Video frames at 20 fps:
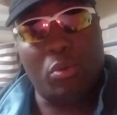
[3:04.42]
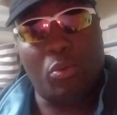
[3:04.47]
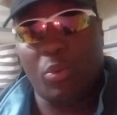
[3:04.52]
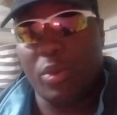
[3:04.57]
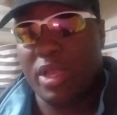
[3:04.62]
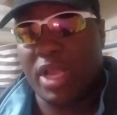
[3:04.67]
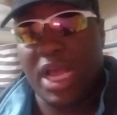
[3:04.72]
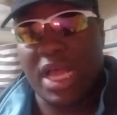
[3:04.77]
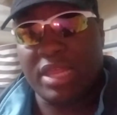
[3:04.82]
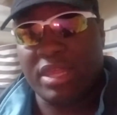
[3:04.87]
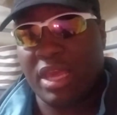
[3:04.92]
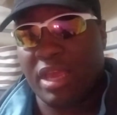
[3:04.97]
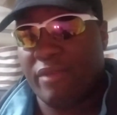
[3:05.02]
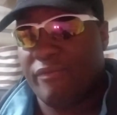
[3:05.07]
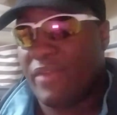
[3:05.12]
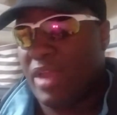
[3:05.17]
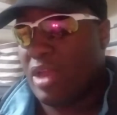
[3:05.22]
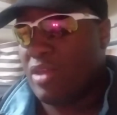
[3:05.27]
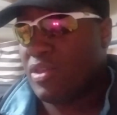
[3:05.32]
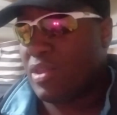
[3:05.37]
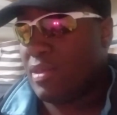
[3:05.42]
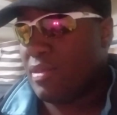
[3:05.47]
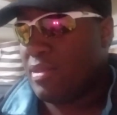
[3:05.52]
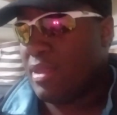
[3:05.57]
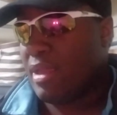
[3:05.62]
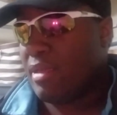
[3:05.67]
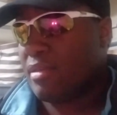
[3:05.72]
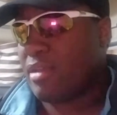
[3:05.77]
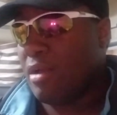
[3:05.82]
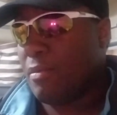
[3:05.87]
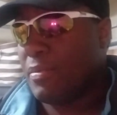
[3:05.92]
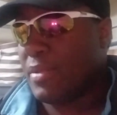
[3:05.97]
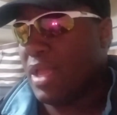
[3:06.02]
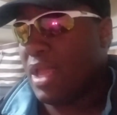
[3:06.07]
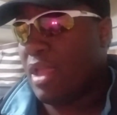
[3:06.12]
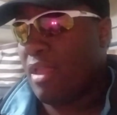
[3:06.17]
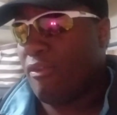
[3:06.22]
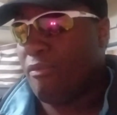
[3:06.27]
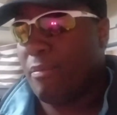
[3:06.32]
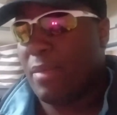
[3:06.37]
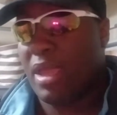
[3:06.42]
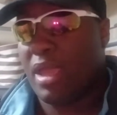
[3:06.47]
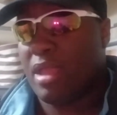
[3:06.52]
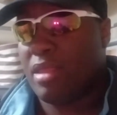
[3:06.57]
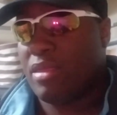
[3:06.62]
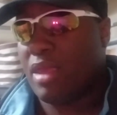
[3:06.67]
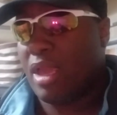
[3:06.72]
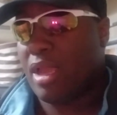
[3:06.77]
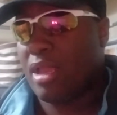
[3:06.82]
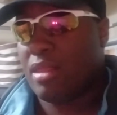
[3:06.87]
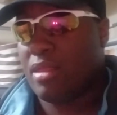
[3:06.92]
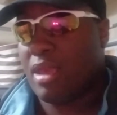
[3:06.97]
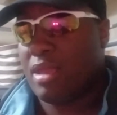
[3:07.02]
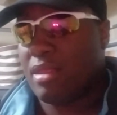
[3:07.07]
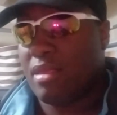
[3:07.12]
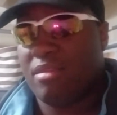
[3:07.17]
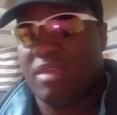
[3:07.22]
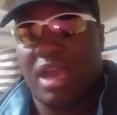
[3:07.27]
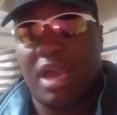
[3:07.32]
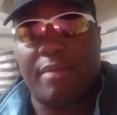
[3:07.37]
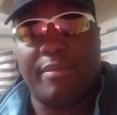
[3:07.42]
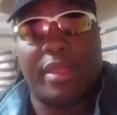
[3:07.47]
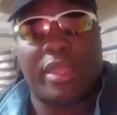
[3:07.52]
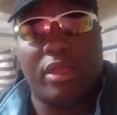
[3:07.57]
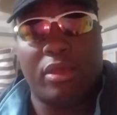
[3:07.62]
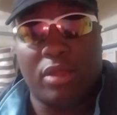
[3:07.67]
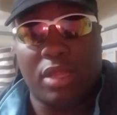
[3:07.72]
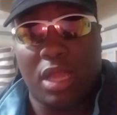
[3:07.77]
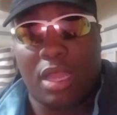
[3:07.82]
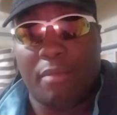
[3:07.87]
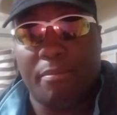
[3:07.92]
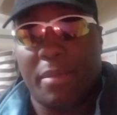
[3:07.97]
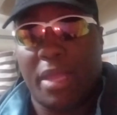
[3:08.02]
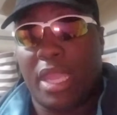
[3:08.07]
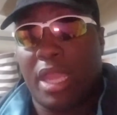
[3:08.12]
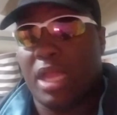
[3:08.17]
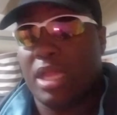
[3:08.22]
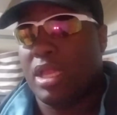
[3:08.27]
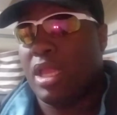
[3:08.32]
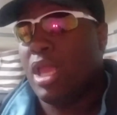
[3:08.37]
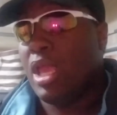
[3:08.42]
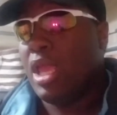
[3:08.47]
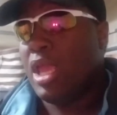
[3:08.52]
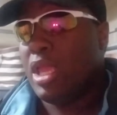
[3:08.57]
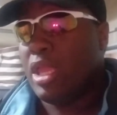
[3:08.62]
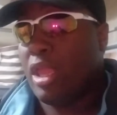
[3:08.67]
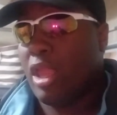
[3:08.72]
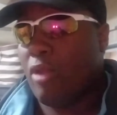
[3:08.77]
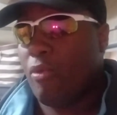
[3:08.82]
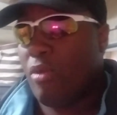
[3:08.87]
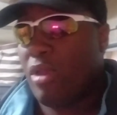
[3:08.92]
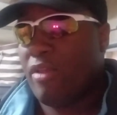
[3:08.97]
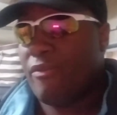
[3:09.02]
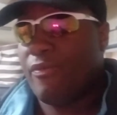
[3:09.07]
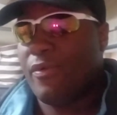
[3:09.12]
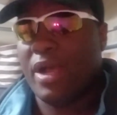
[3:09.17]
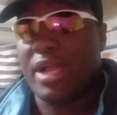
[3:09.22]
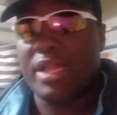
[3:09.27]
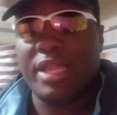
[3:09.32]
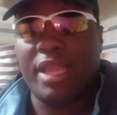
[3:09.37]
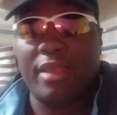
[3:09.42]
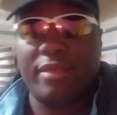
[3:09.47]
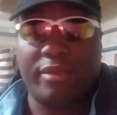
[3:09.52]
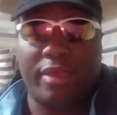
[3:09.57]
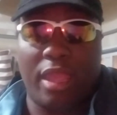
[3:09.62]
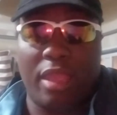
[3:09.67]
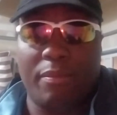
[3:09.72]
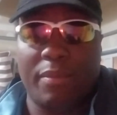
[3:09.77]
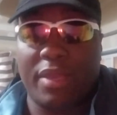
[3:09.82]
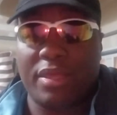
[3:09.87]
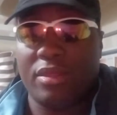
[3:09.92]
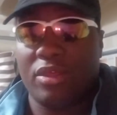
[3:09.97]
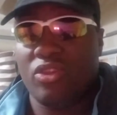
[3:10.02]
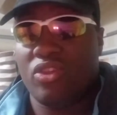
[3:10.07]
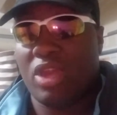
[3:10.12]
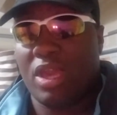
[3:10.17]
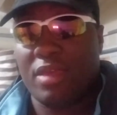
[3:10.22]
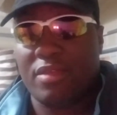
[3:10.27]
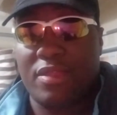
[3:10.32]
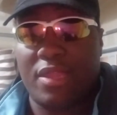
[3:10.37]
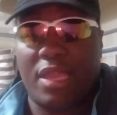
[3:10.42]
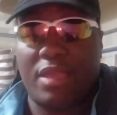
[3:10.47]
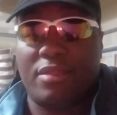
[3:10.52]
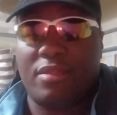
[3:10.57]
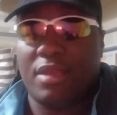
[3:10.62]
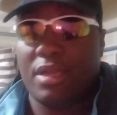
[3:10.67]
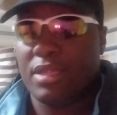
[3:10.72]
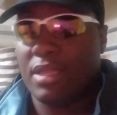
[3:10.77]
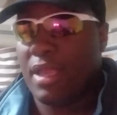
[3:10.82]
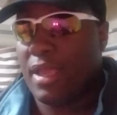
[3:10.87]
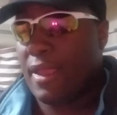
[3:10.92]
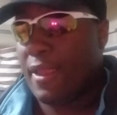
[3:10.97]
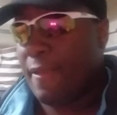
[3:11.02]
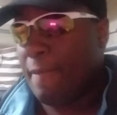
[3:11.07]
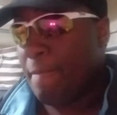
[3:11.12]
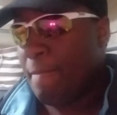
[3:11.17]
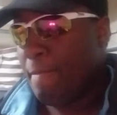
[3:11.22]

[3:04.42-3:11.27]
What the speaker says: We gotta take advantage of these next couple days, man. Take the time to heal up, man. Get ready for our next game against the Jets next Sunday.